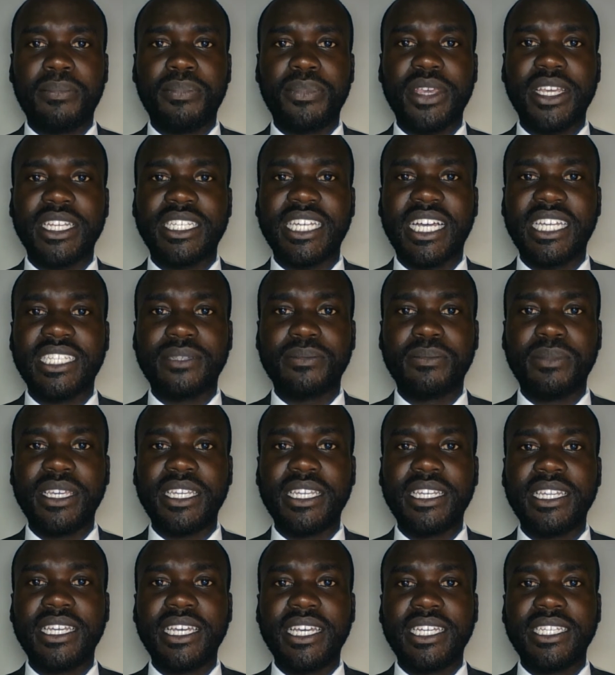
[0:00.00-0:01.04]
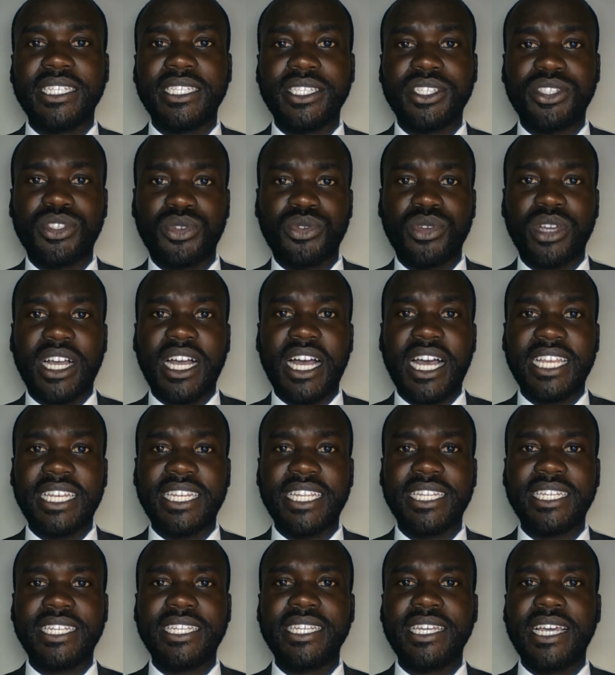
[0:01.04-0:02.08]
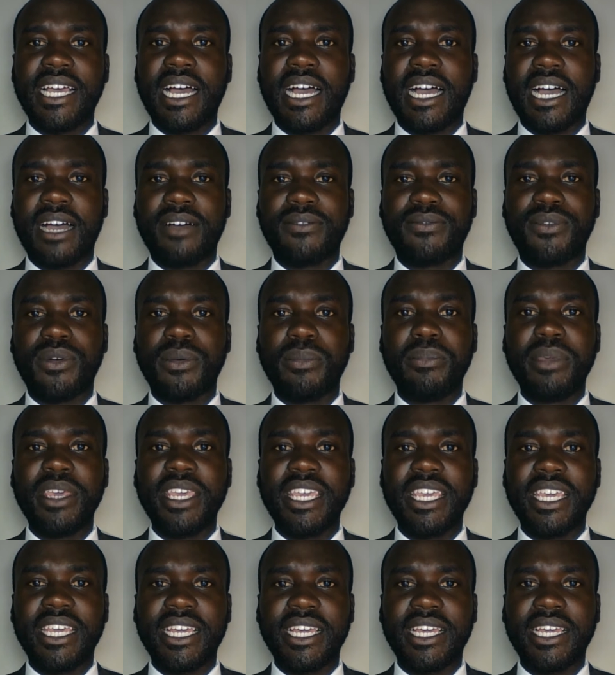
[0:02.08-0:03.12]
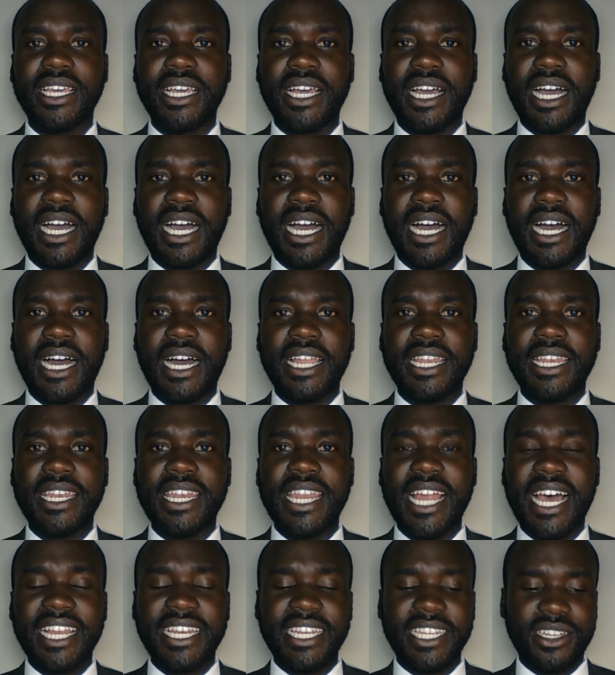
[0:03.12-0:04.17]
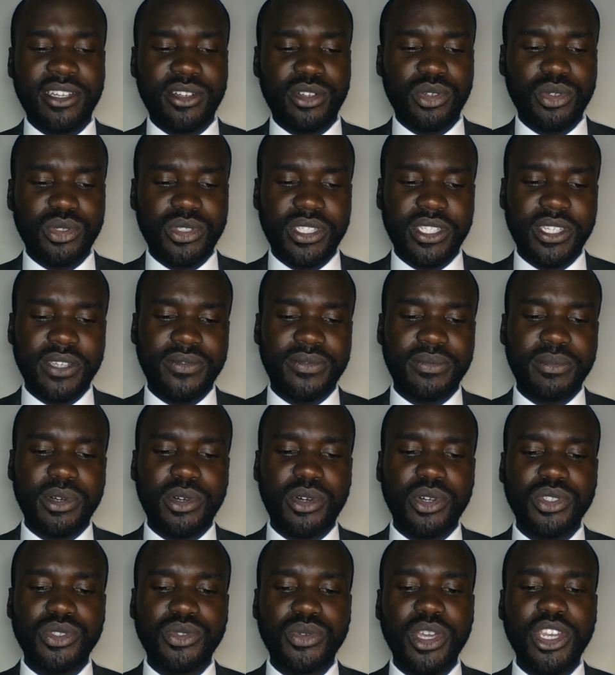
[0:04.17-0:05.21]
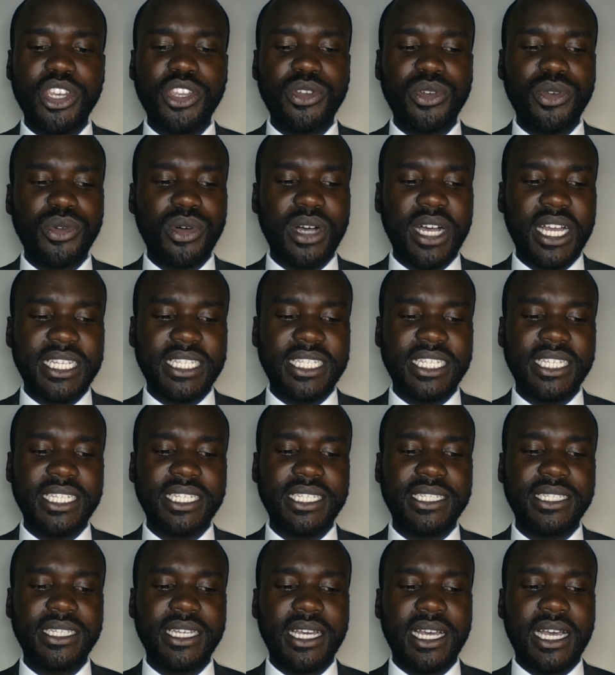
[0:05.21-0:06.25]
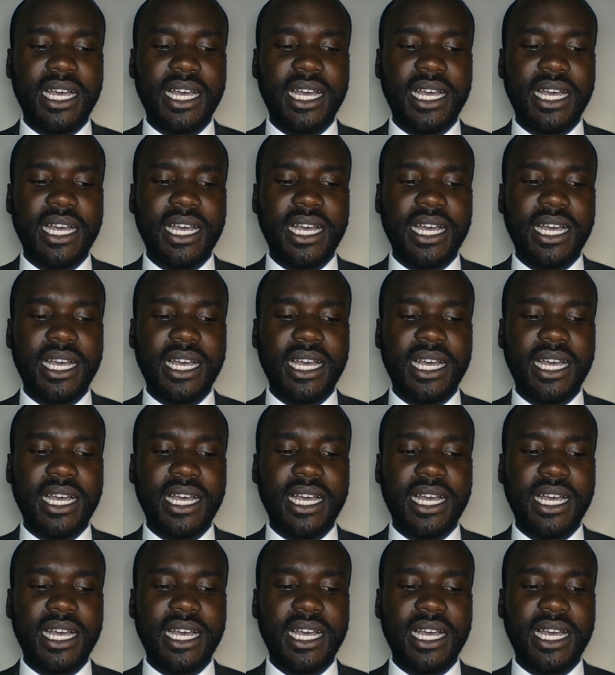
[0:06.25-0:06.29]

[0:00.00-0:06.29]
it has been disregarded for being non-inclusive. Because when you look at it,